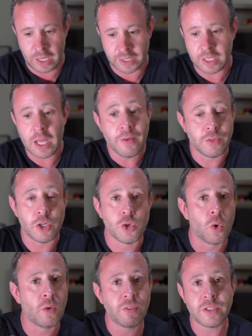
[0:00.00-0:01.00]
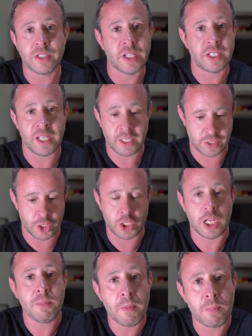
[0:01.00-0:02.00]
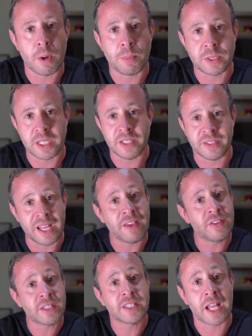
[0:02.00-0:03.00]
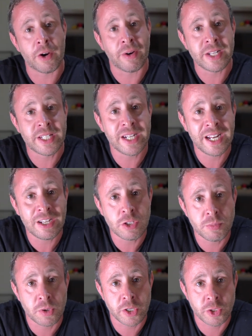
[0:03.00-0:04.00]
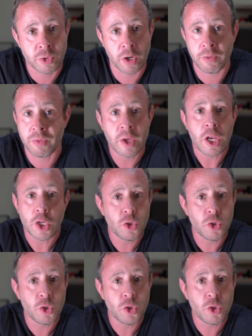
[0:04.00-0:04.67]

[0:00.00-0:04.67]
Like the northern cities, the cheaper properties, they've accelerated in house price growth.